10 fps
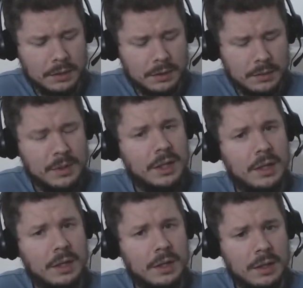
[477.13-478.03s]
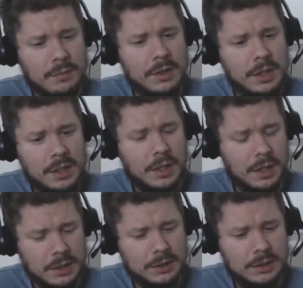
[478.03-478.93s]
Let me
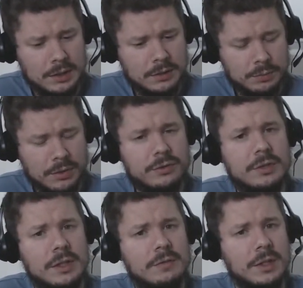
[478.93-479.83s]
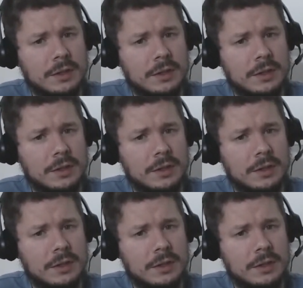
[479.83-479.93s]
this person give an